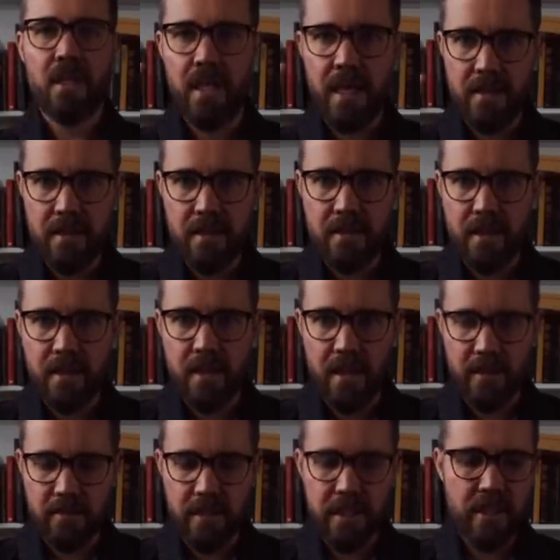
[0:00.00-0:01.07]
As I said,
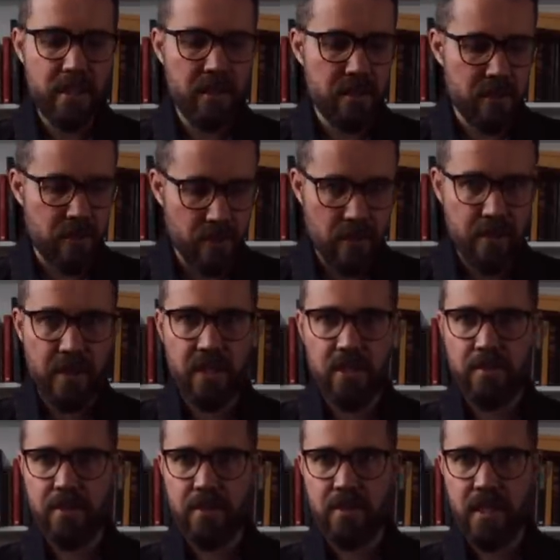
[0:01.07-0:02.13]
I really don't
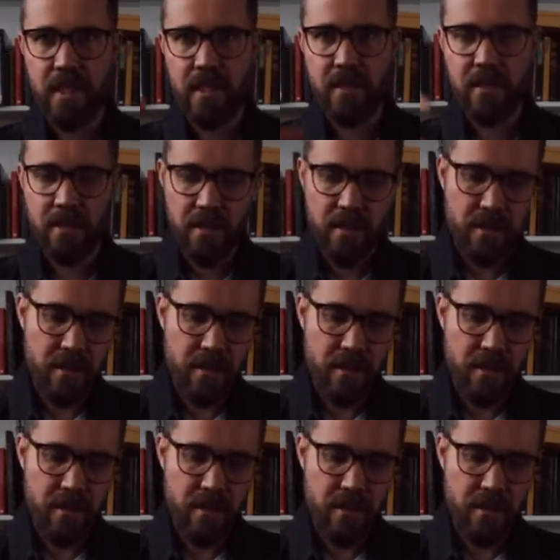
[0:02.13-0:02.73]
care about tech.